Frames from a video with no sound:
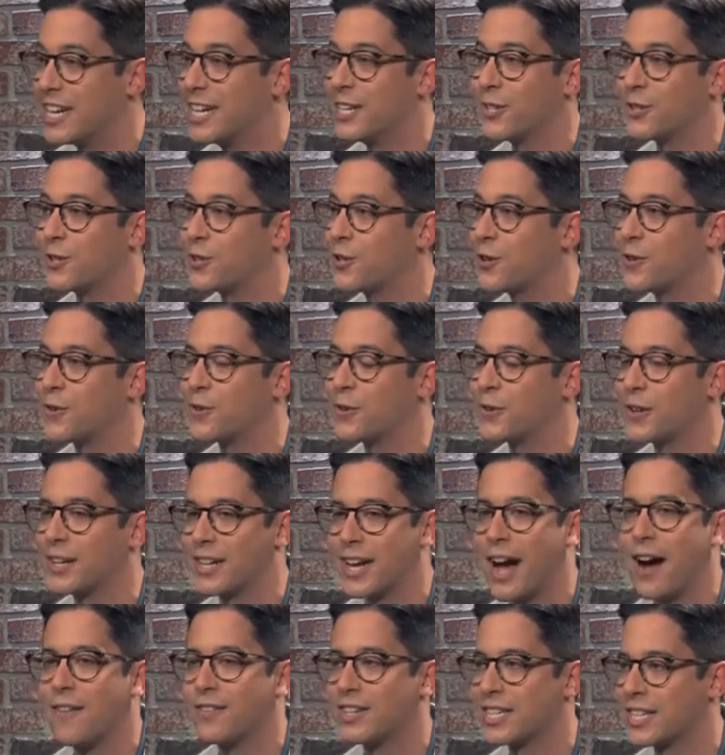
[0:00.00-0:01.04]
It is so
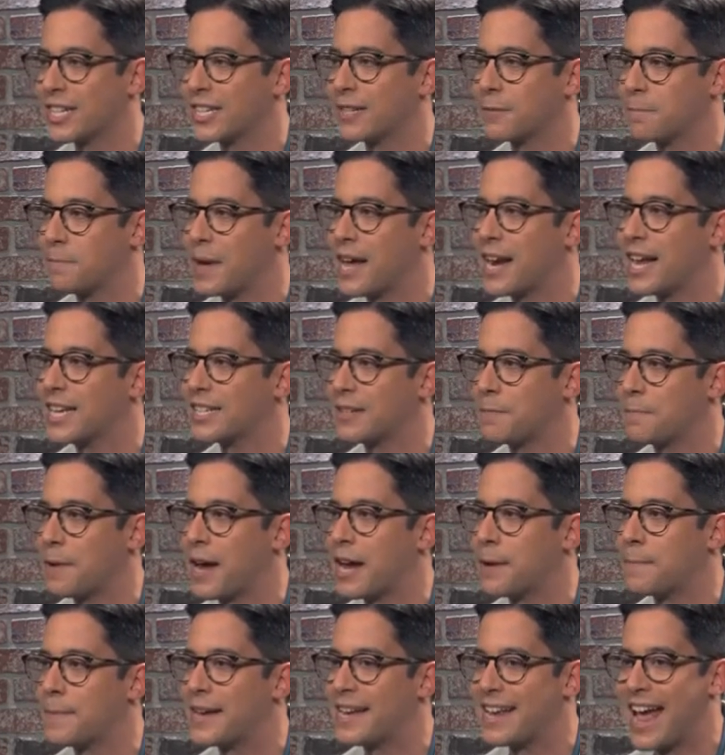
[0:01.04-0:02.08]
good. Obviously, because Ben hasn't
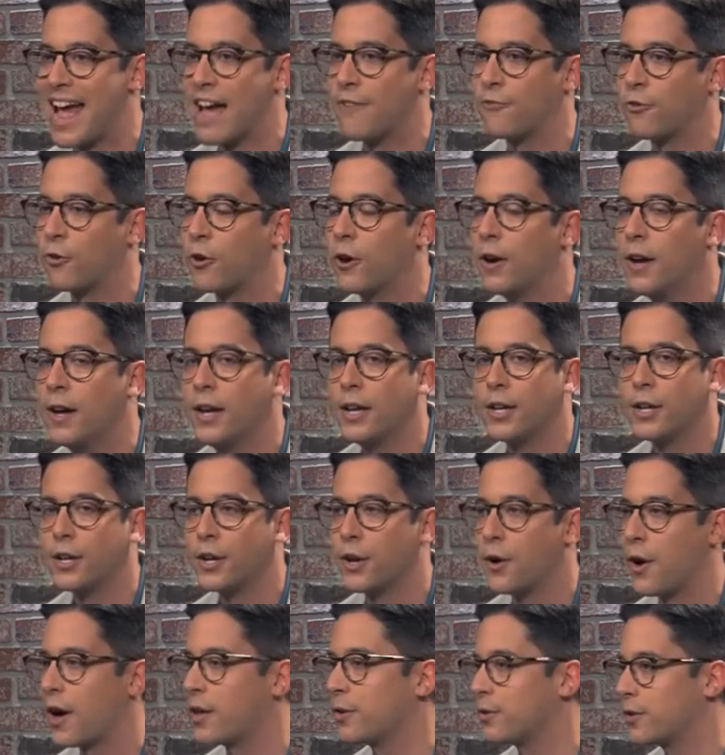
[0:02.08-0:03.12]
paid me ever, you
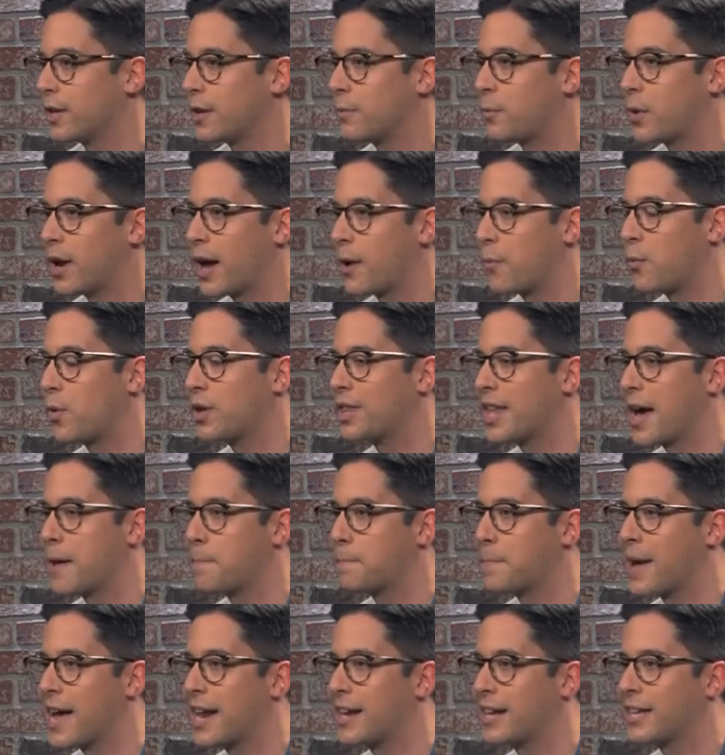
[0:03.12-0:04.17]
know, other than when I won
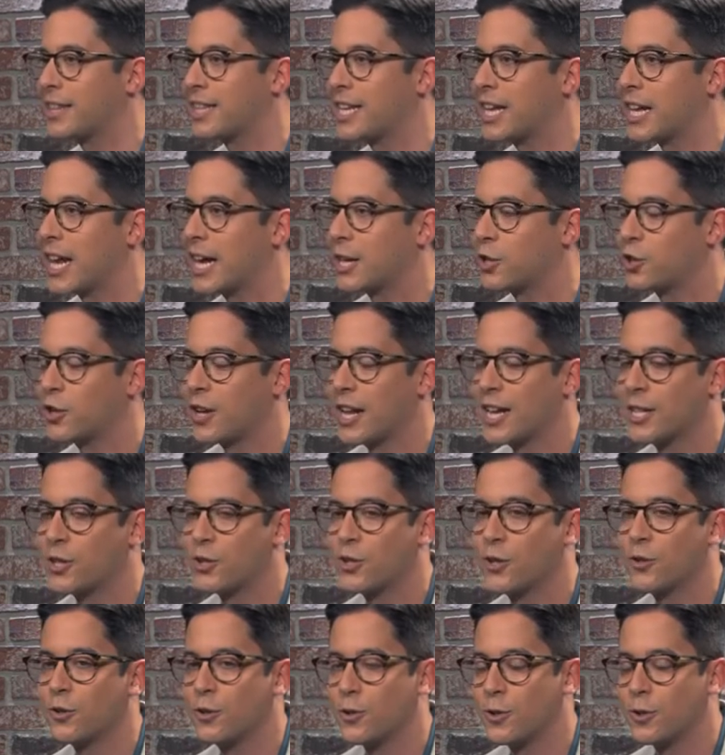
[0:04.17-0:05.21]
that bet at the election
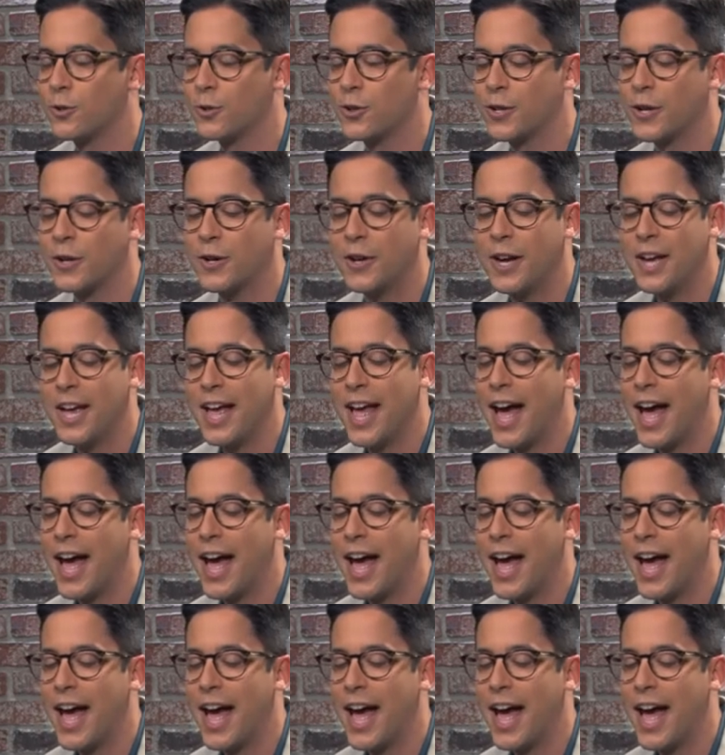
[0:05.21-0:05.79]
last year, two years ago.